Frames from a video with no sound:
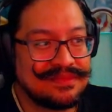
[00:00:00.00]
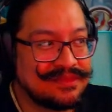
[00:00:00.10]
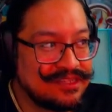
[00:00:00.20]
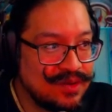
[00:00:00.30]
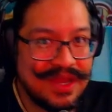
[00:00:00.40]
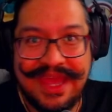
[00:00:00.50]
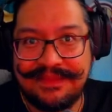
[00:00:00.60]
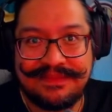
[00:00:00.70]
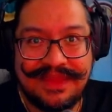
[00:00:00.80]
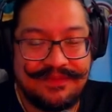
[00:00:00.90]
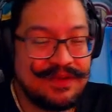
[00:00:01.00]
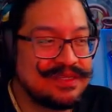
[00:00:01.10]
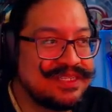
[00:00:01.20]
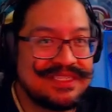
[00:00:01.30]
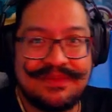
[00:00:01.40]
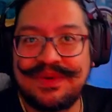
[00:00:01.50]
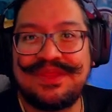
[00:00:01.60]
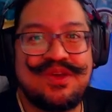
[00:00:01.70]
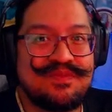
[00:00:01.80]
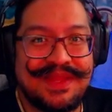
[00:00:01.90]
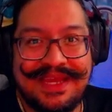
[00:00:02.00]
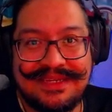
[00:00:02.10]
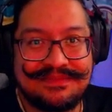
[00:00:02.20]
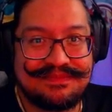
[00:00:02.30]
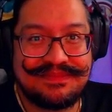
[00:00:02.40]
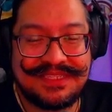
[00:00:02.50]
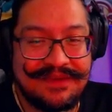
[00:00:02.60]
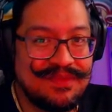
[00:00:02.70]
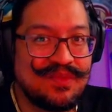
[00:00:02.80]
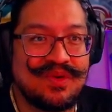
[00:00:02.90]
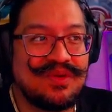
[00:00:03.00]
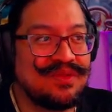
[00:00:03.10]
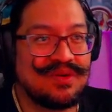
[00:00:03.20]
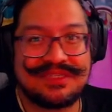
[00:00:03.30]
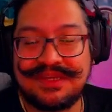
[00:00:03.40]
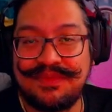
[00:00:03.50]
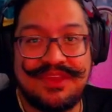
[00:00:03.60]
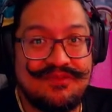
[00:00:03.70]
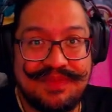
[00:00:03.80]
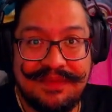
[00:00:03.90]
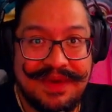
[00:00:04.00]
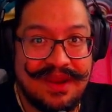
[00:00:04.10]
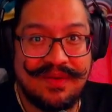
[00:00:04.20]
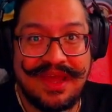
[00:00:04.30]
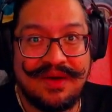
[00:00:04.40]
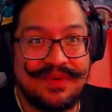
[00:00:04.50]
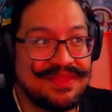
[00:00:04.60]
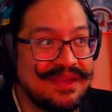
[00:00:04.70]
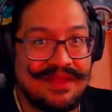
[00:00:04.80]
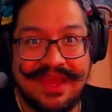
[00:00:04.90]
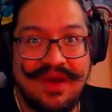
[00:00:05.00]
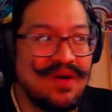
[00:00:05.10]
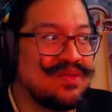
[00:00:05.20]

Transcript: So again, if you see someone new playing Save the World or someone you've played Battle Royale with, they're like, "Oh,